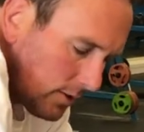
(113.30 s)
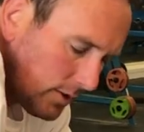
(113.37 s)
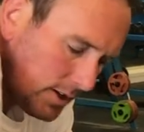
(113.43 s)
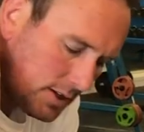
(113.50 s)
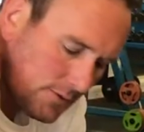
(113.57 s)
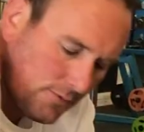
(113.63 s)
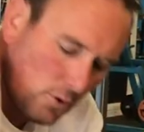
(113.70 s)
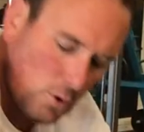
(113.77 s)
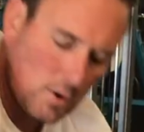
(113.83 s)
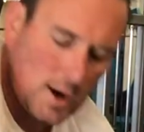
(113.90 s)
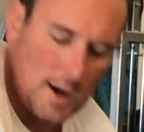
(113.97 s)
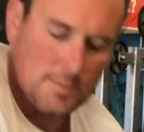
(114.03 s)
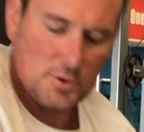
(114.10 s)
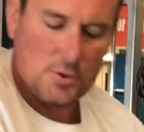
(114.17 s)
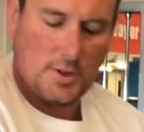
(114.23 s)
These
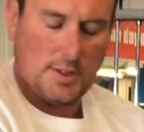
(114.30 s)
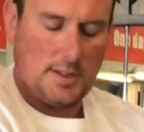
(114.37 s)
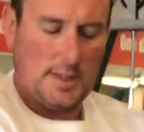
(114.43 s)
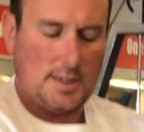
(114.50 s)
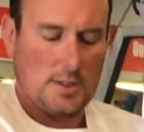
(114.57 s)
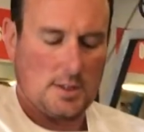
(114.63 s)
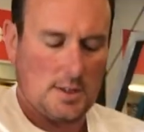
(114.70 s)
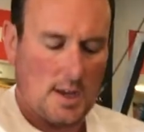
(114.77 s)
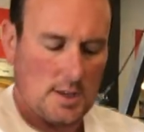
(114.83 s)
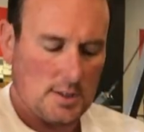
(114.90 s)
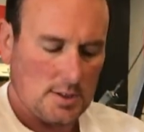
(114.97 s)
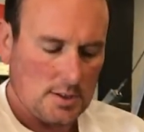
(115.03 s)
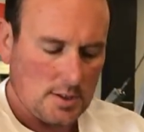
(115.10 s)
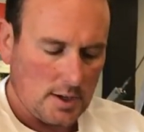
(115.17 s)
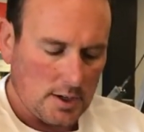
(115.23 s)
forearm strengthening
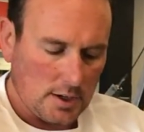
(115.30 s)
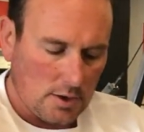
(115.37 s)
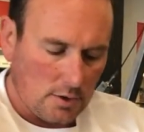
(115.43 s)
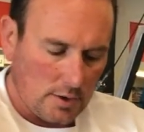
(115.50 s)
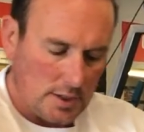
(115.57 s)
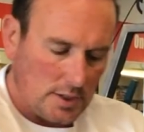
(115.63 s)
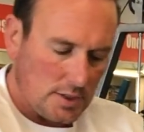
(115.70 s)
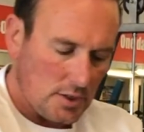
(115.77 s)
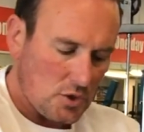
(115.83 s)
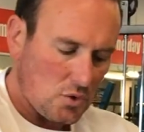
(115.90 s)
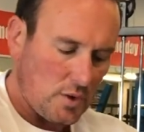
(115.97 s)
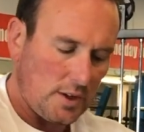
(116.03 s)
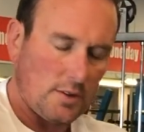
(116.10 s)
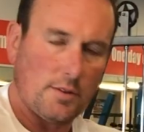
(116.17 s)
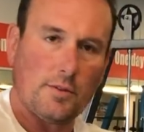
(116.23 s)
exercises increase the
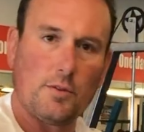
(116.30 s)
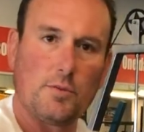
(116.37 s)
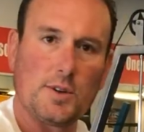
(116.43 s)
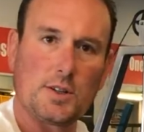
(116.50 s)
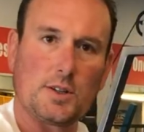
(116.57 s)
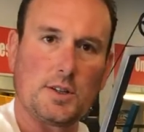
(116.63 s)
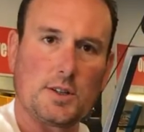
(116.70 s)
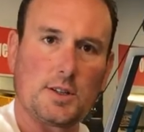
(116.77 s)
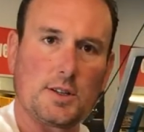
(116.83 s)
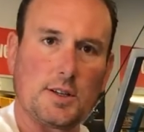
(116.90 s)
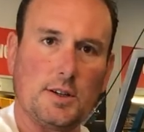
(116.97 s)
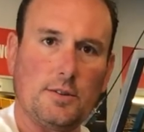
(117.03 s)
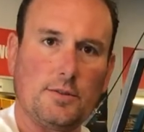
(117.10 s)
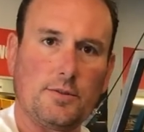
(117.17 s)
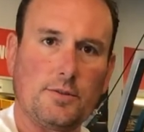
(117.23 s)
strength of the wrist
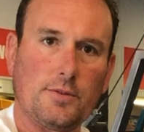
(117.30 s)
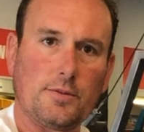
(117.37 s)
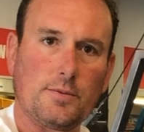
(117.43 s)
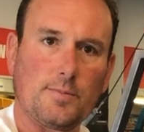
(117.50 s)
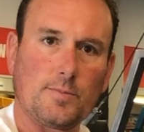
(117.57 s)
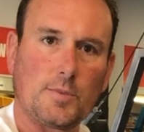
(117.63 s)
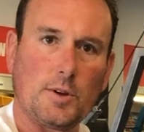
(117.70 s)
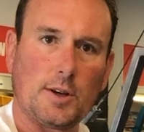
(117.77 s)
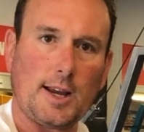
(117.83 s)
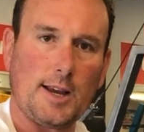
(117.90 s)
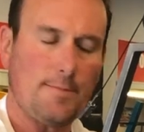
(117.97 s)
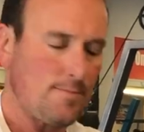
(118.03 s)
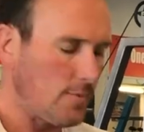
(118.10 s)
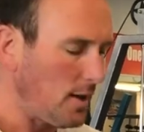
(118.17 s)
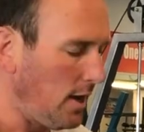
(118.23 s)
itself, okay?
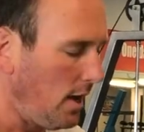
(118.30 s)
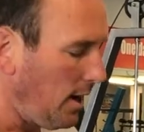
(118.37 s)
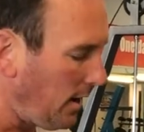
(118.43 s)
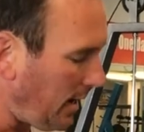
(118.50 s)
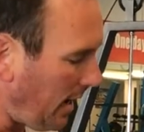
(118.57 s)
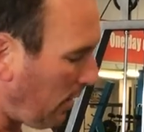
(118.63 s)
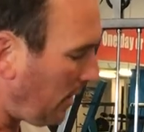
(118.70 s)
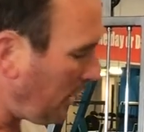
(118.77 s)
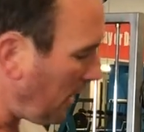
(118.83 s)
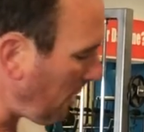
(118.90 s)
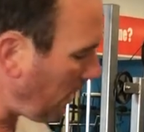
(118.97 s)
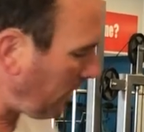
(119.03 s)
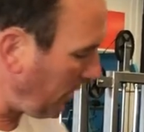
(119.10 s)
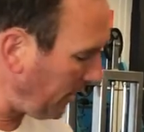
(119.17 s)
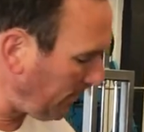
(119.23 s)
Now,
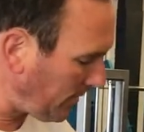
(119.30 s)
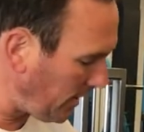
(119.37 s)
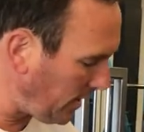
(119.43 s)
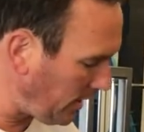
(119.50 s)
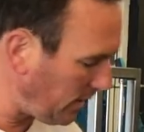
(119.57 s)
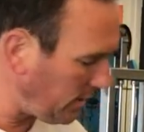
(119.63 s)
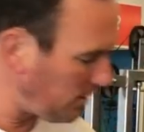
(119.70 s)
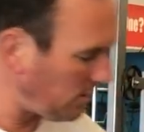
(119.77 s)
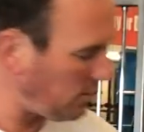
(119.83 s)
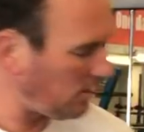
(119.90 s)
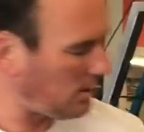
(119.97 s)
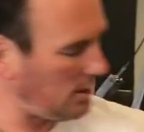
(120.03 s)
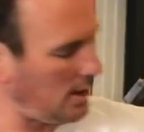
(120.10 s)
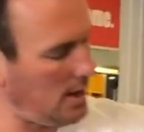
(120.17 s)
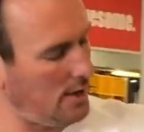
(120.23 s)
another thing is you
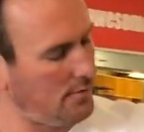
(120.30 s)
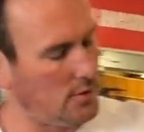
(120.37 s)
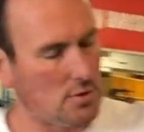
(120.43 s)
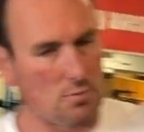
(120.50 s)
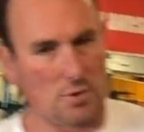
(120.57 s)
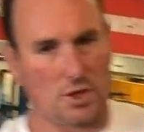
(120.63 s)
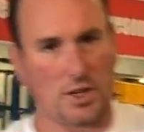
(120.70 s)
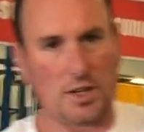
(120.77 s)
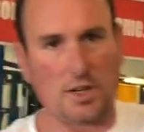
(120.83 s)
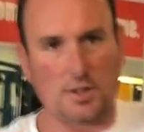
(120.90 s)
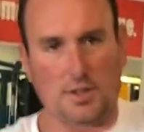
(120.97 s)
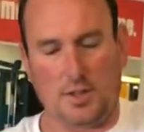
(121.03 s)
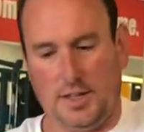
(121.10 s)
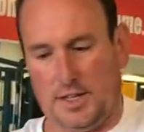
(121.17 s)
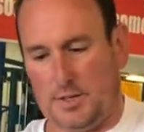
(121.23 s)
can have this
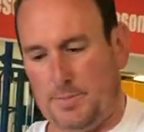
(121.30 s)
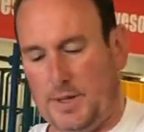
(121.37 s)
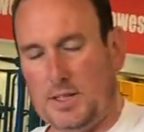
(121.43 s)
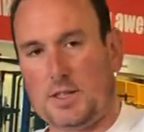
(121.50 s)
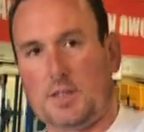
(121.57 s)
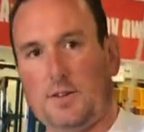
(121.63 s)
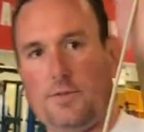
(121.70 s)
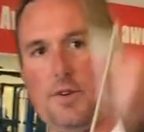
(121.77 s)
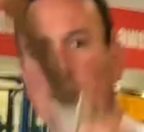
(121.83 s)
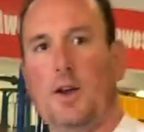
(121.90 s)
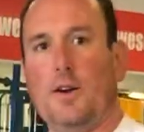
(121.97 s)
ridiculously expensive